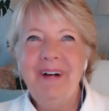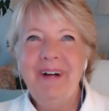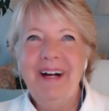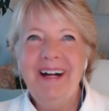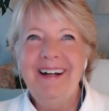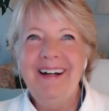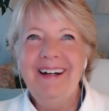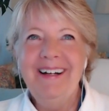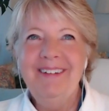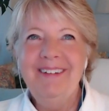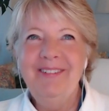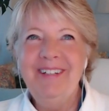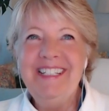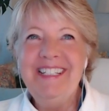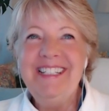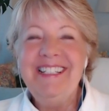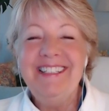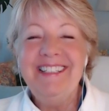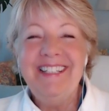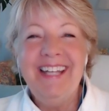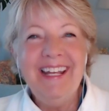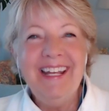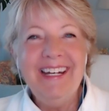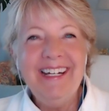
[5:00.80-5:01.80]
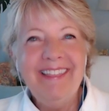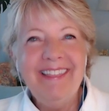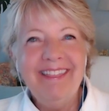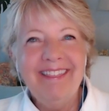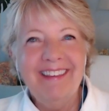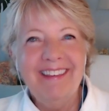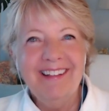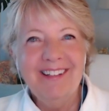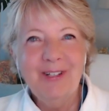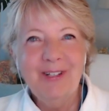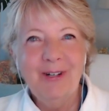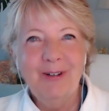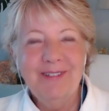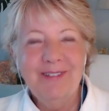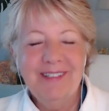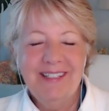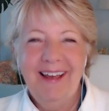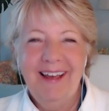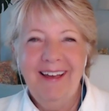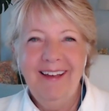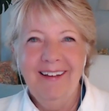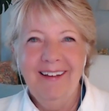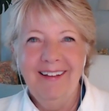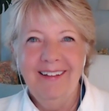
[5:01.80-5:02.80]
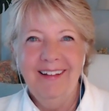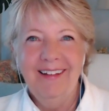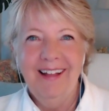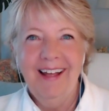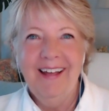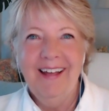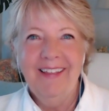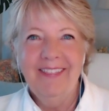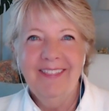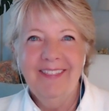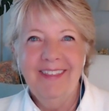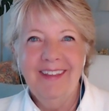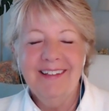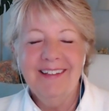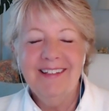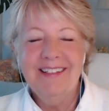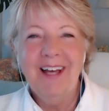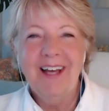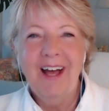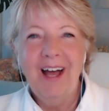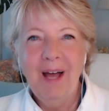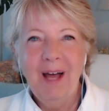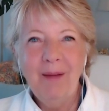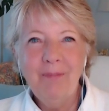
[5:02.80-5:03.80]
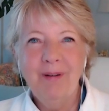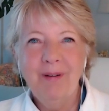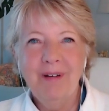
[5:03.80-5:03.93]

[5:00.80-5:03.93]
uh, we stayed at this hotel at the top